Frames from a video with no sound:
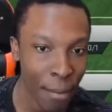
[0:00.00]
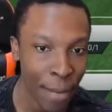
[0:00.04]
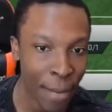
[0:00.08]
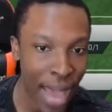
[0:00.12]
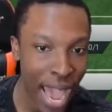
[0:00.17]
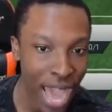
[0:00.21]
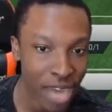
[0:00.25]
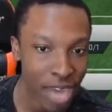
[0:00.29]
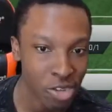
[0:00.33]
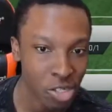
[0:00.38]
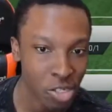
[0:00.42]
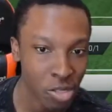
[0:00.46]

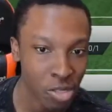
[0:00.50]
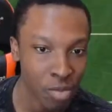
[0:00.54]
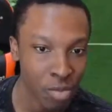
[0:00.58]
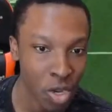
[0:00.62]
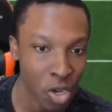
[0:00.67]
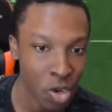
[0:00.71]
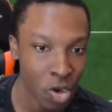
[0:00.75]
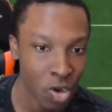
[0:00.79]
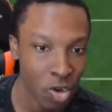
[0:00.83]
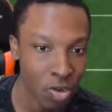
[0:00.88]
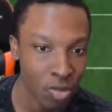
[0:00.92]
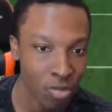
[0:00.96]
Patrick
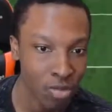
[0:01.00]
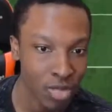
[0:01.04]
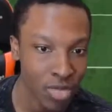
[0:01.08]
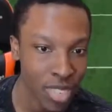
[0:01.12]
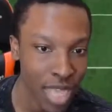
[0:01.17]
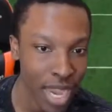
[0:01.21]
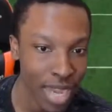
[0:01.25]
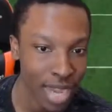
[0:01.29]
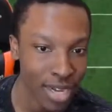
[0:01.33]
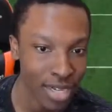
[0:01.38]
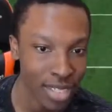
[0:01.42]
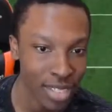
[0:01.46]
Mahomes.
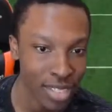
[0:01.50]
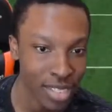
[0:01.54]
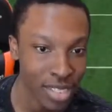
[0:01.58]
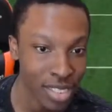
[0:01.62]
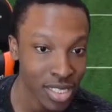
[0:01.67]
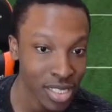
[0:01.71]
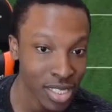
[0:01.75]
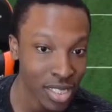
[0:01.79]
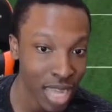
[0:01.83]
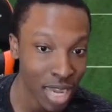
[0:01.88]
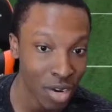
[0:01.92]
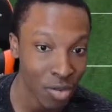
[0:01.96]
I,
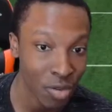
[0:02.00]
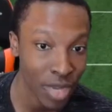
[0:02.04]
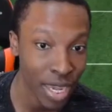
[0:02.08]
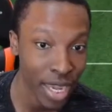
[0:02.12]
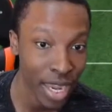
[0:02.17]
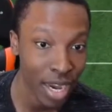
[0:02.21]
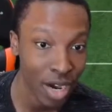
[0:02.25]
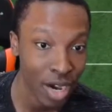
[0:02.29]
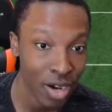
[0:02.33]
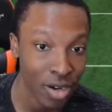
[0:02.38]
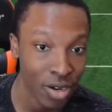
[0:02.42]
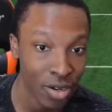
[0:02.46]
I don't
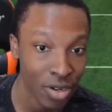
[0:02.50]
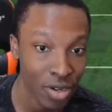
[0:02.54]
care.